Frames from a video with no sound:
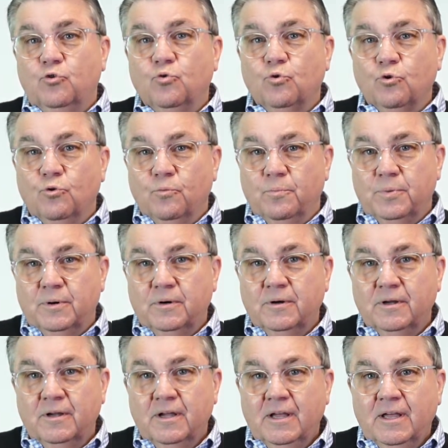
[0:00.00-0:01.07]
group.
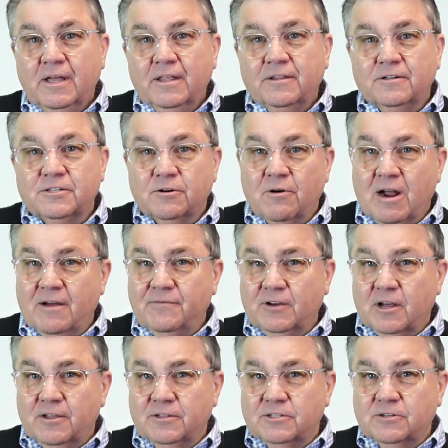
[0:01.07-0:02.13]
There's a
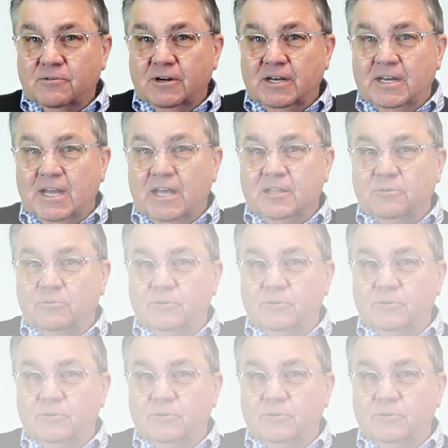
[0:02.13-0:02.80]
graphic on the screen now that